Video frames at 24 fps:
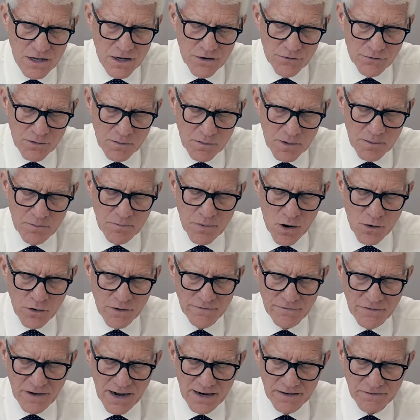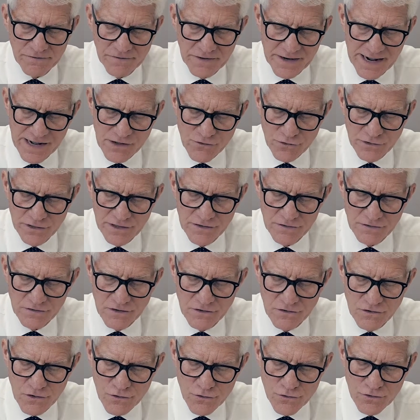from a bona fide financial
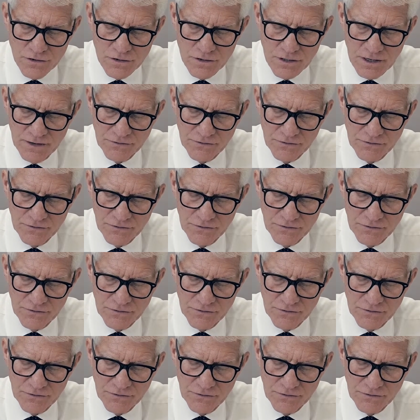institution